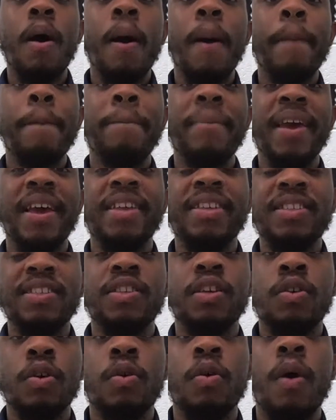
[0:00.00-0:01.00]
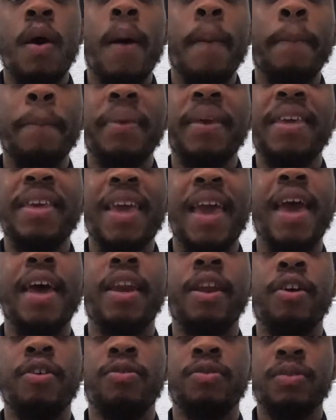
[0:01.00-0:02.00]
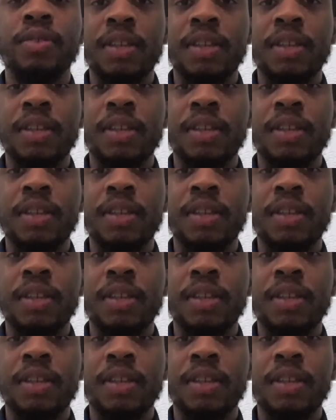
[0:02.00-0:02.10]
mezzo piano.